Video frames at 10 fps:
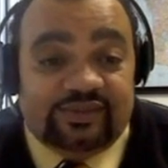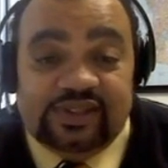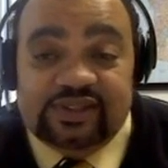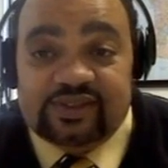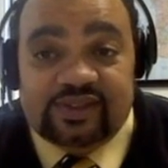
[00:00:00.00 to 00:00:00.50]

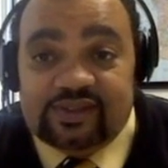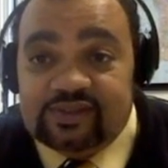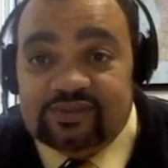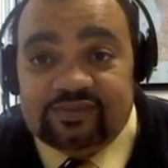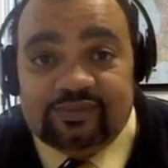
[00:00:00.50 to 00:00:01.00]
a
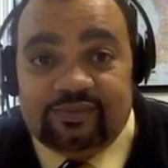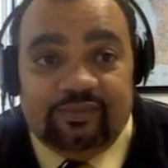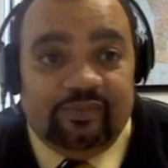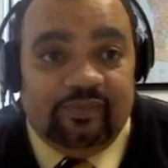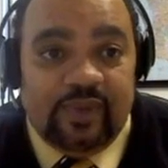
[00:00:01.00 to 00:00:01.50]

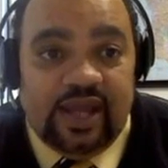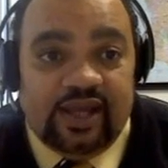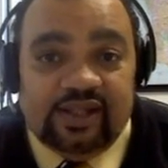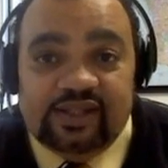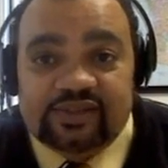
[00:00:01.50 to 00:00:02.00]

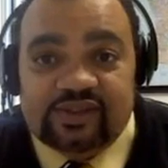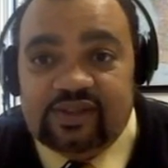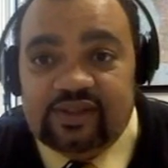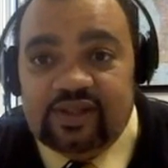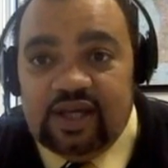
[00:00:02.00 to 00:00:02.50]
man. He's
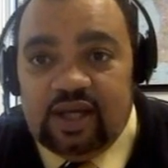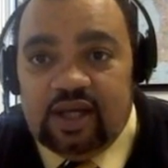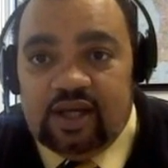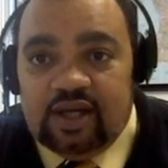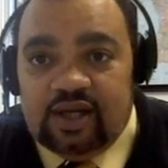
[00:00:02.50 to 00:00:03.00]
a
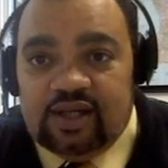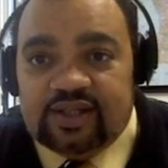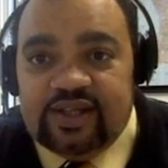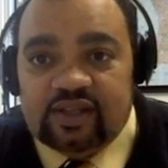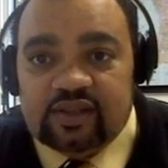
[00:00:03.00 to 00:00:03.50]

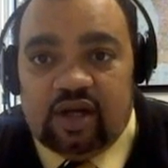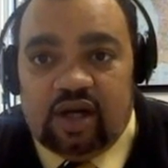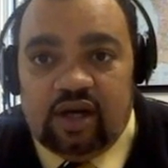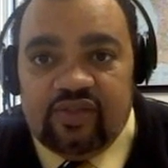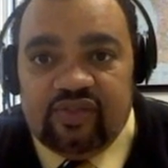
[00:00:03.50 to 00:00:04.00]
killer
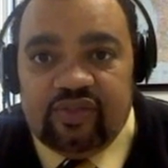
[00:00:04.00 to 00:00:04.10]
on